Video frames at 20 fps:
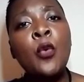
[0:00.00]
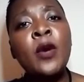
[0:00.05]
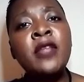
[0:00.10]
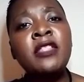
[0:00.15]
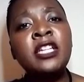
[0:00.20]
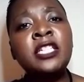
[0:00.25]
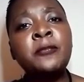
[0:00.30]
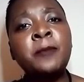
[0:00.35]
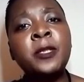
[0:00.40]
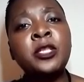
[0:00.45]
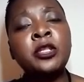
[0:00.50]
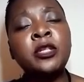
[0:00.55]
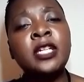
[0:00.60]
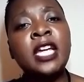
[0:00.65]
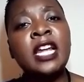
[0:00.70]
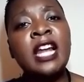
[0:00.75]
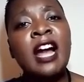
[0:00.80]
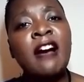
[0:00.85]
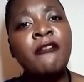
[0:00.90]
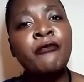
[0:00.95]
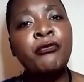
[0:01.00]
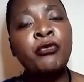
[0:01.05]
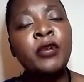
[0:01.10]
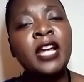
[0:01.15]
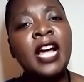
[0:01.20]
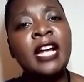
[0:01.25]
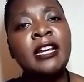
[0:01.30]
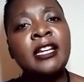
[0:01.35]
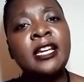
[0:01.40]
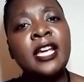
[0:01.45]
way this person can have 3
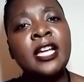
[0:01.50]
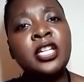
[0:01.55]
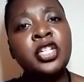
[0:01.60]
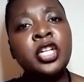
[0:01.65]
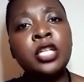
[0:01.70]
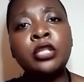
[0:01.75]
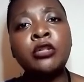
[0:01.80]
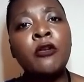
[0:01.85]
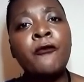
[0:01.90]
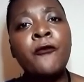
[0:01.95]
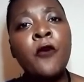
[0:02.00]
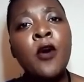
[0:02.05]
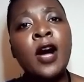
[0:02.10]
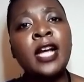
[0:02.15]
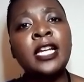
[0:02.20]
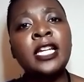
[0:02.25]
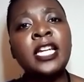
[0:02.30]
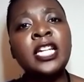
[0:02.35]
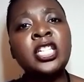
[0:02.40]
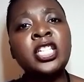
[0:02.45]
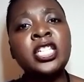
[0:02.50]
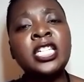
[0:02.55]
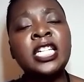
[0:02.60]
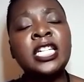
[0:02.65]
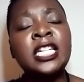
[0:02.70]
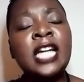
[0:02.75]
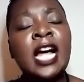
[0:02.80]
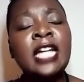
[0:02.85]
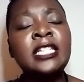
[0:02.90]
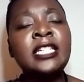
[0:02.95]
allegations or 4 allegations
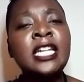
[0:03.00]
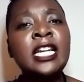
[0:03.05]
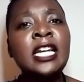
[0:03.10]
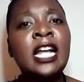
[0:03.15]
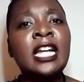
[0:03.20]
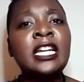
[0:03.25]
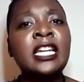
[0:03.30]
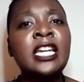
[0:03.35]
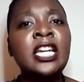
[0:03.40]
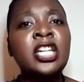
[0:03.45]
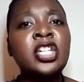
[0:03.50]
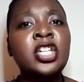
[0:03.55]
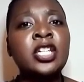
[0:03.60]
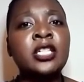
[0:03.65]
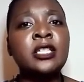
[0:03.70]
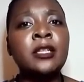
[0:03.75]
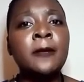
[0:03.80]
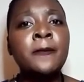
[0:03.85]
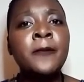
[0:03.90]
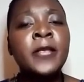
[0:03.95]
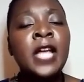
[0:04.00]
and 10 allegations.